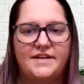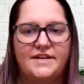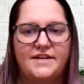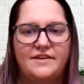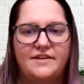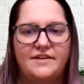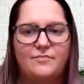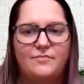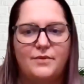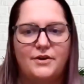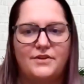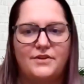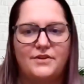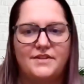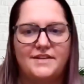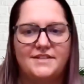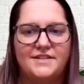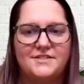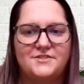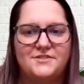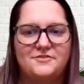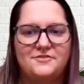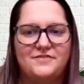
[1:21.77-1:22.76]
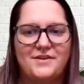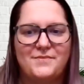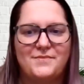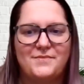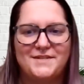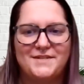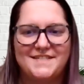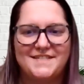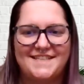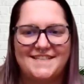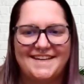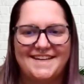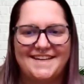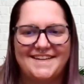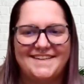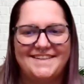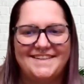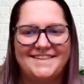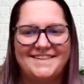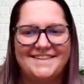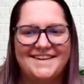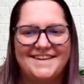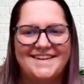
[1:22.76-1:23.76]
date of birth is November
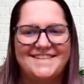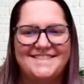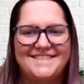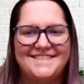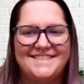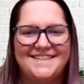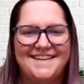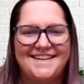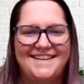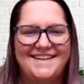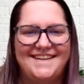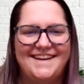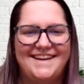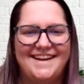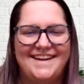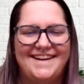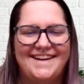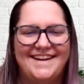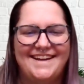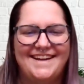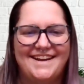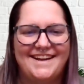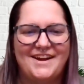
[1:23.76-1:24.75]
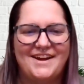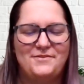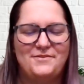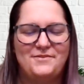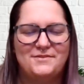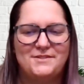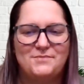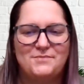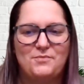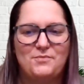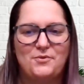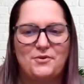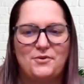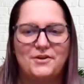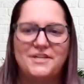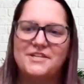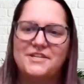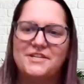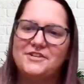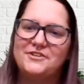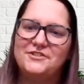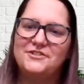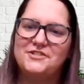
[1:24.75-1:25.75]
2nd, 1988, and I was born
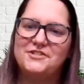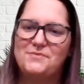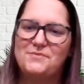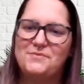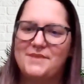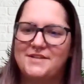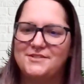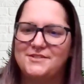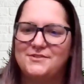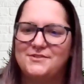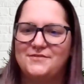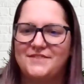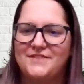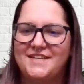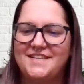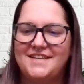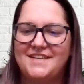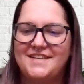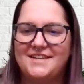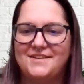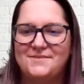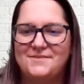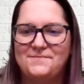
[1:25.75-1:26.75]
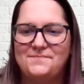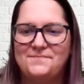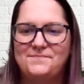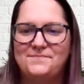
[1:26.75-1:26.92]
in Hershey, Pennsylvania.